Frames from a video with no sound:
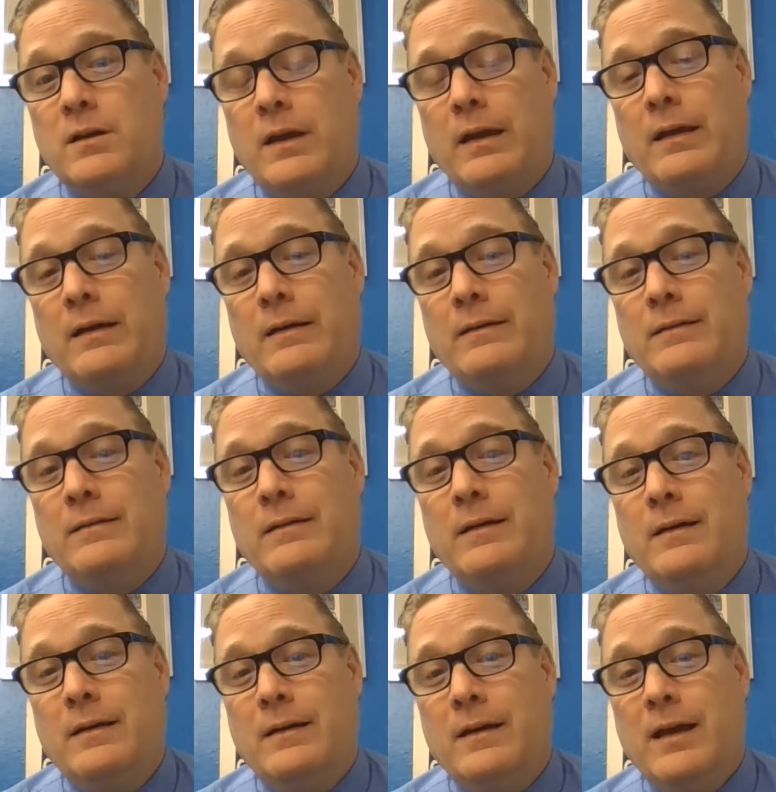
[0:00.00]
And
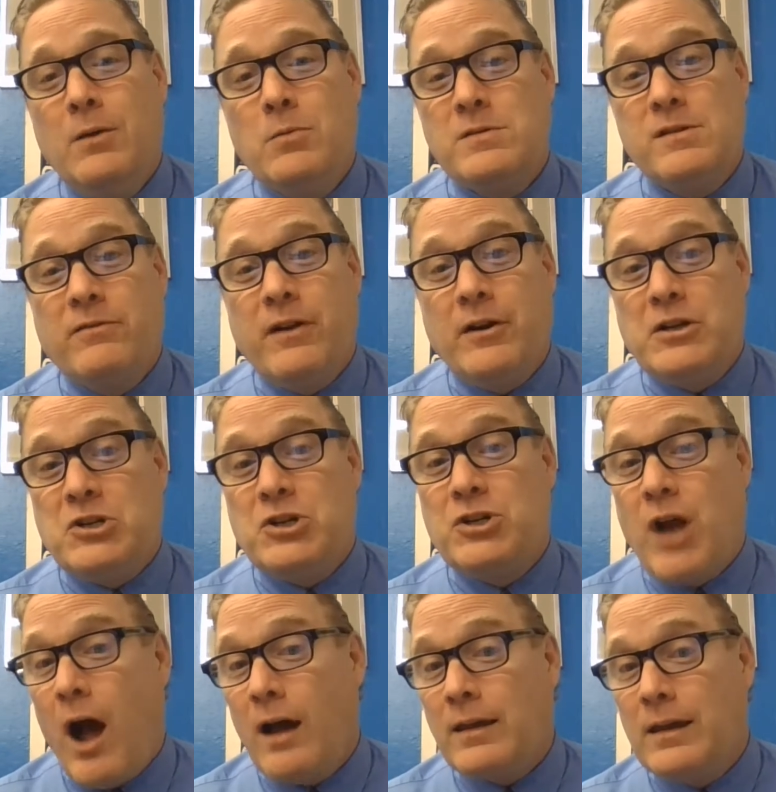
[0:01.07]
it was a very
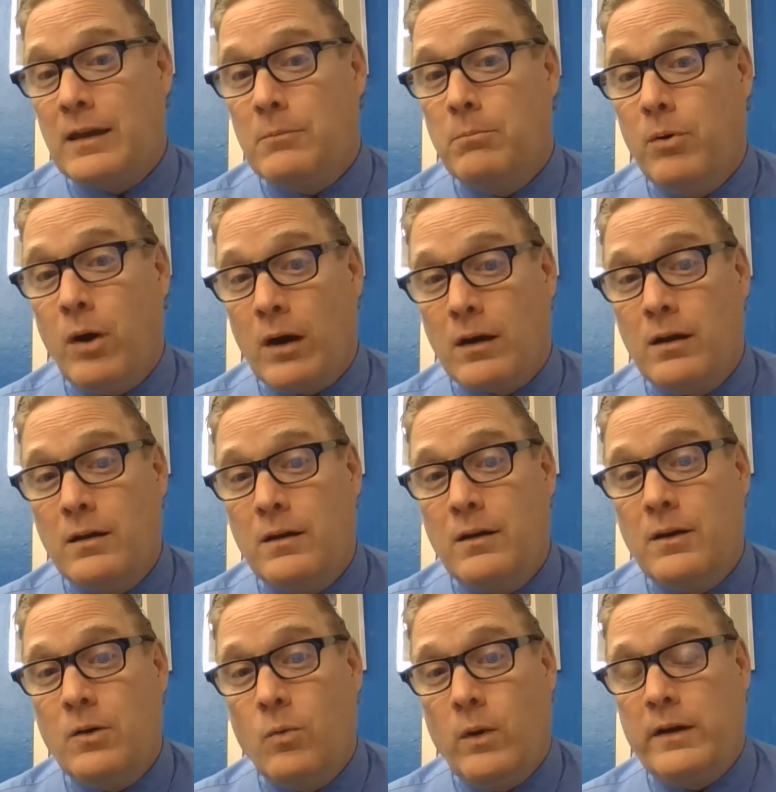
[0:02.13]
shocking book
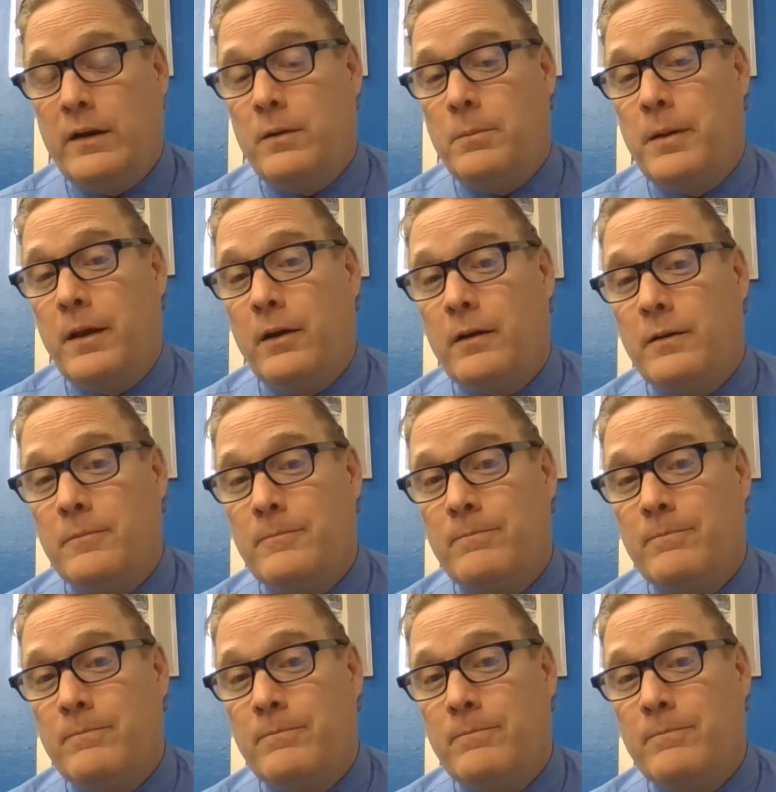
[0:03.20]
when it appeared.